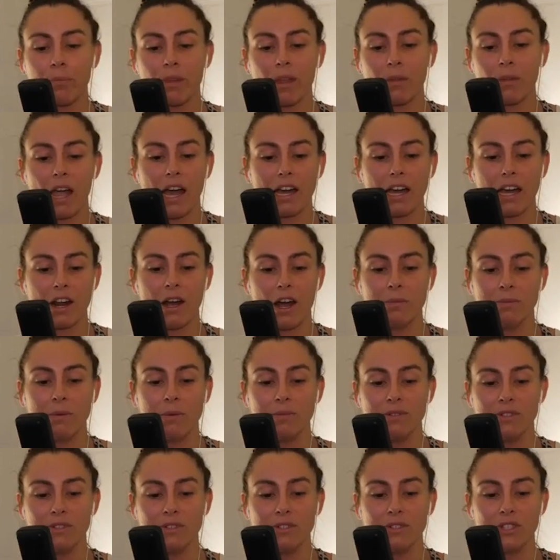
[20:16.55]
and
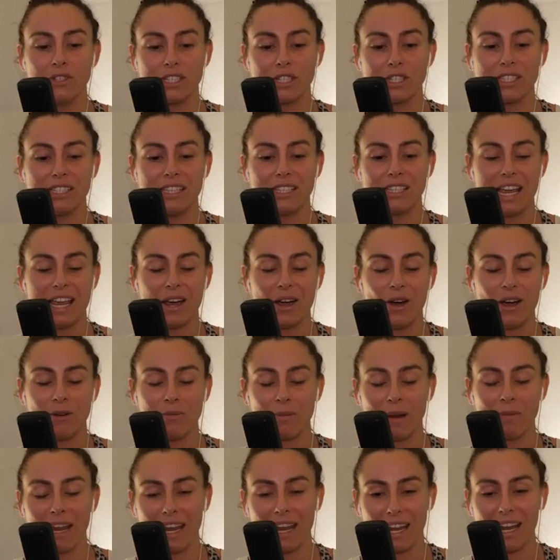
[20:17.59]
I'm just there
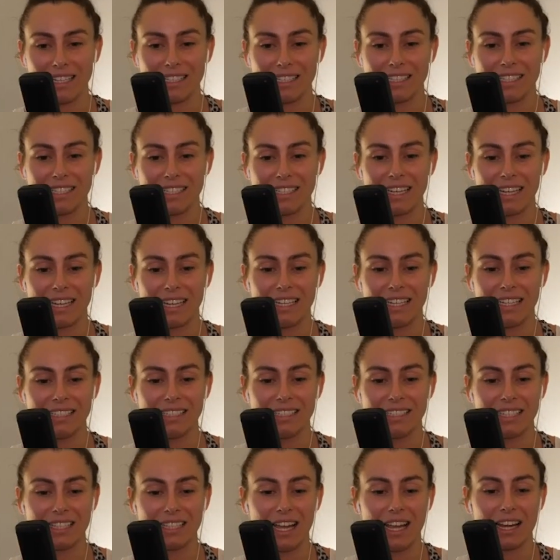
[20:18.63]
on my hands and
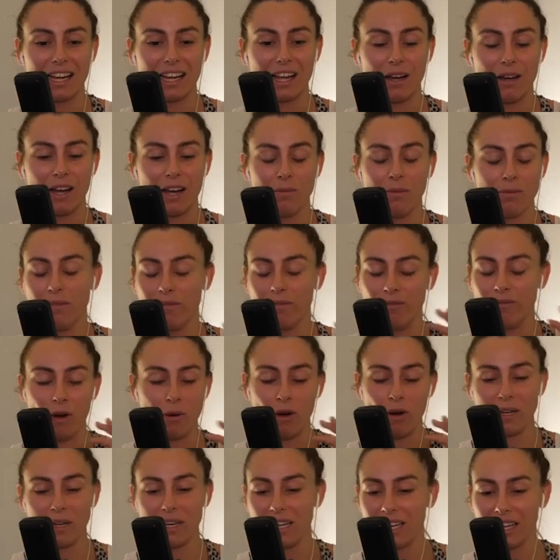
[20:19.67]
knees, like I'm
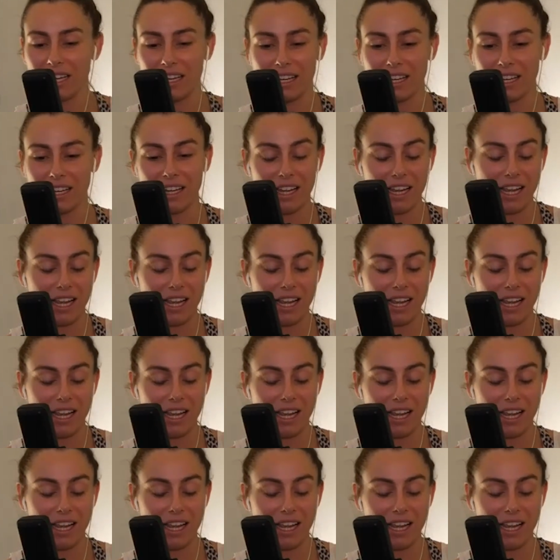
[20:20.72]
vomiting